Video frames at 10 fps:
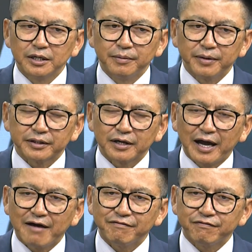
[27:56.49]
making
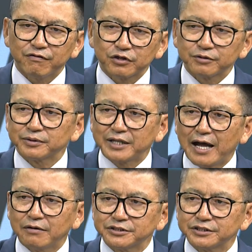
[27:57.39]
affordable
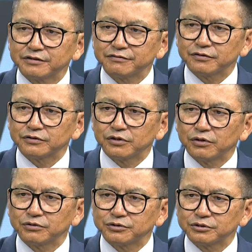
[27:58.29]
housing for
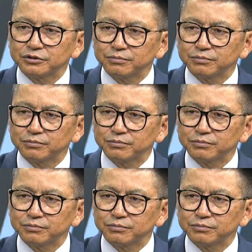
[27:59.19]
those